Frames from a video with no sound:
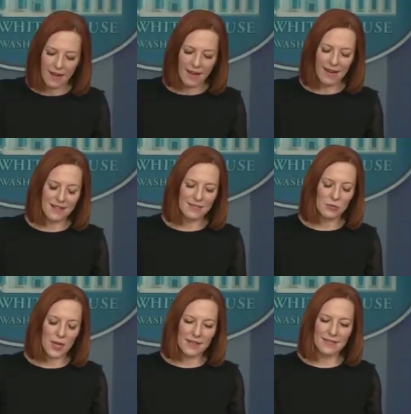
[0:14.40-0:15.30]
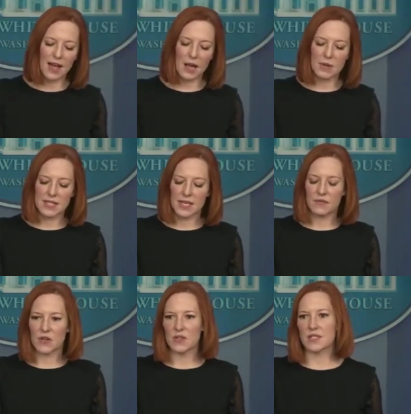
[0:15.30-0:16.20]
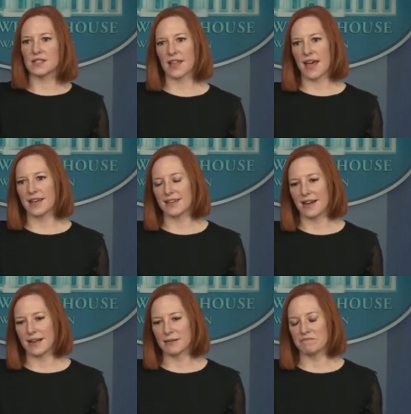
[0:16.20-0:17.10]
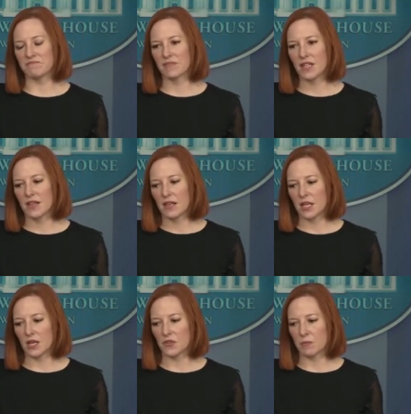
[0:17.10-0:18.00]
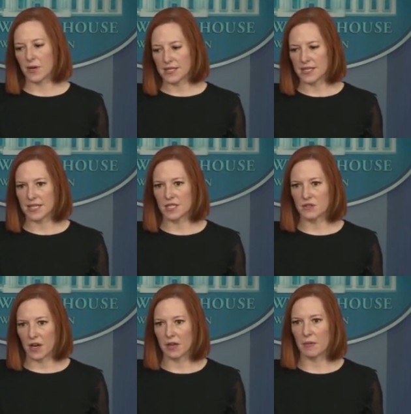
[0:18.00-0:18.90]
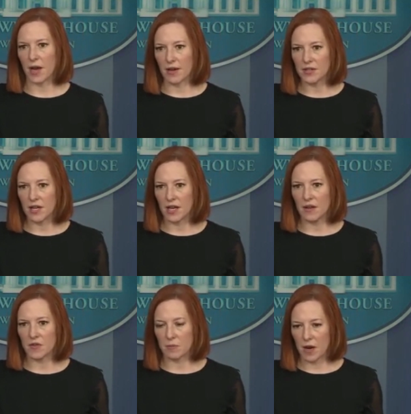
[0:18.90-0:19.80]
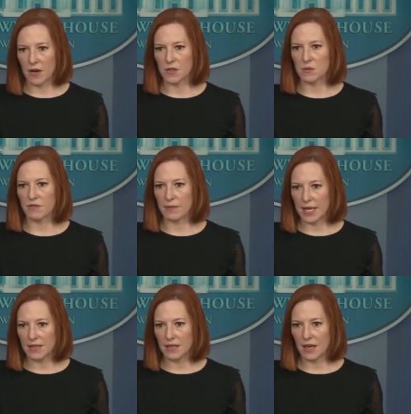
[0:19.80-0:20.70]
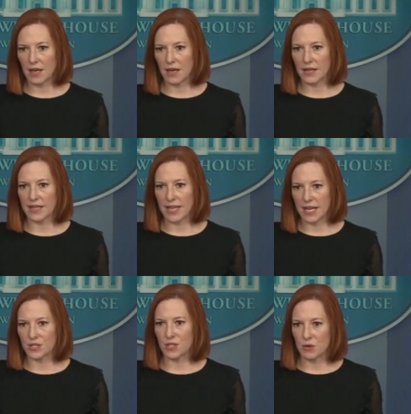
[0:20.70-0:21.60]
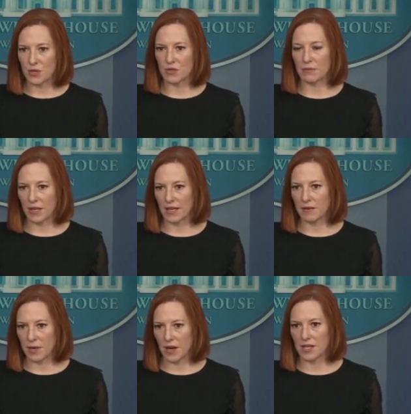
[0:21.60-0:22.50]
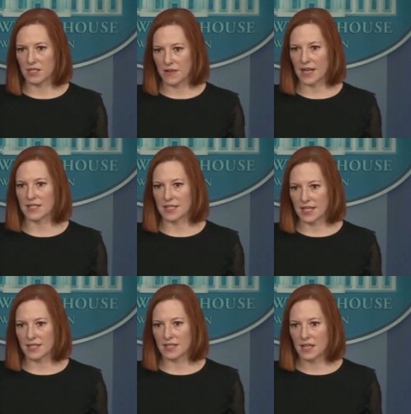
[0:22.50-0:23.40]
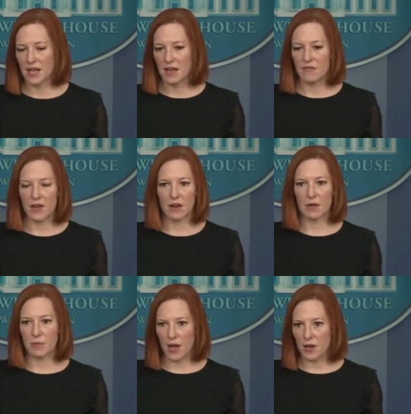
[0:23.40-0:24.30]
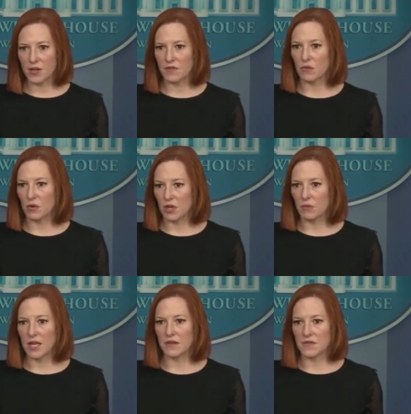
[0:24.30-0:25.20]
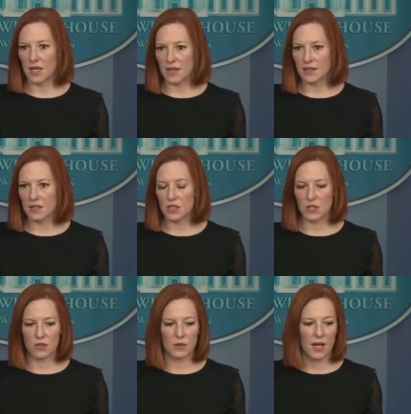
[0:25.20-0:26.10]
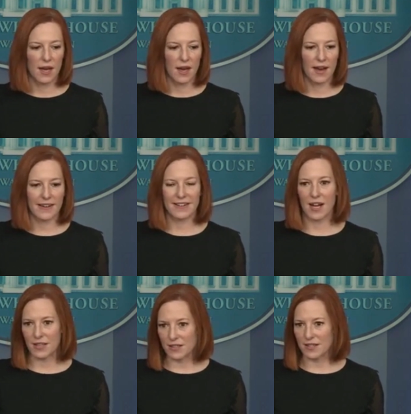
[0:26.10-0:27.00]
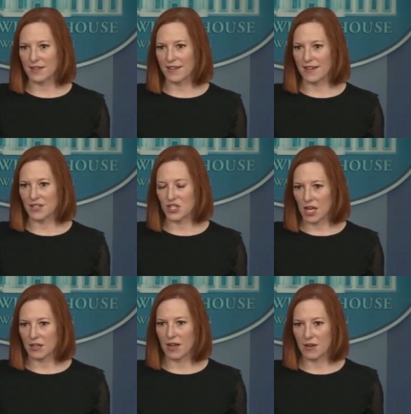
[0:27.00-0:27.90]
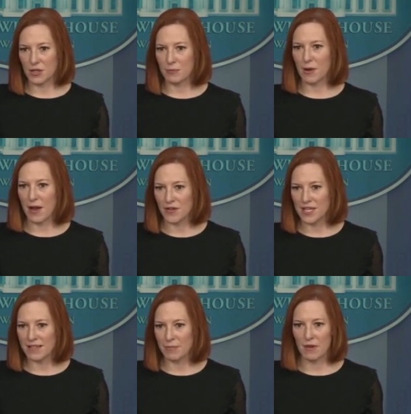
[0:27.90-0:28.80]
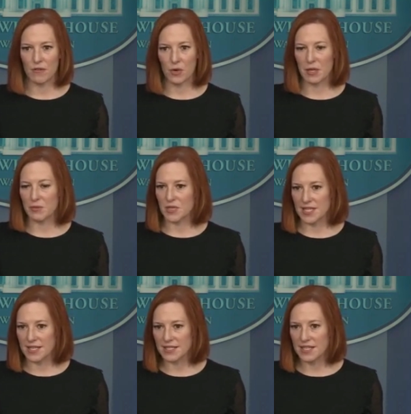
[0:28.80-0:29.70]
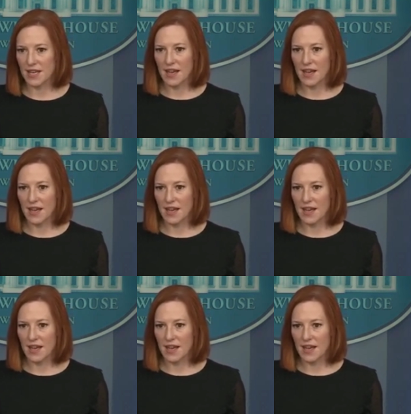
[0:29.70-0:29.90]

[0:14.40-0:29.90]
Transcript: Well, I would say first that, you know, the president is very proud of the progress we've made in getting 200 million Americans vaccinated, very proud of the work we have done to cut the childhood poverty by 40%,